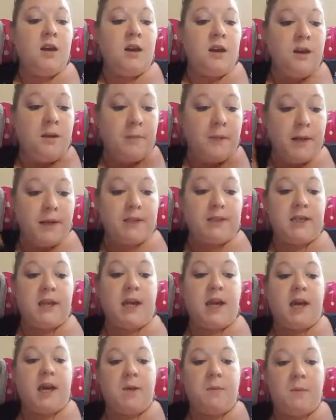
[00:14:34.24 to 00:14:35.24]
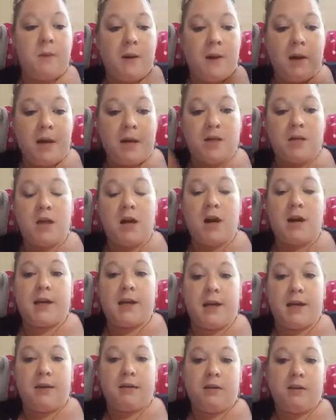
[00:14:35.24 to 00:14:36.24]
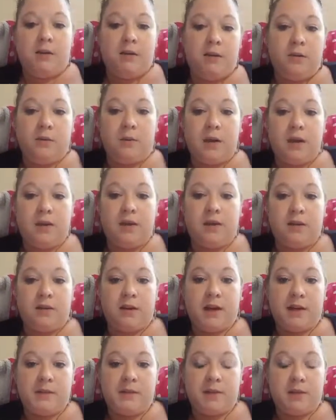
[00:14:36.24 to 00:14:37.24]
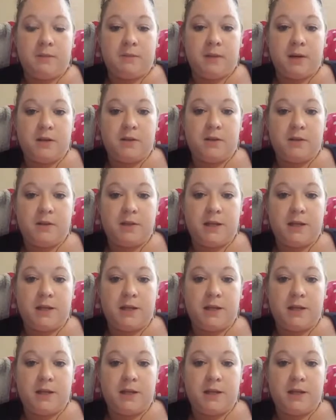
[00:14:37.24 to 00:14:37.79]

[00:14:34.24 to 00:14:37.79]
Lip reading: building up and talking with your customers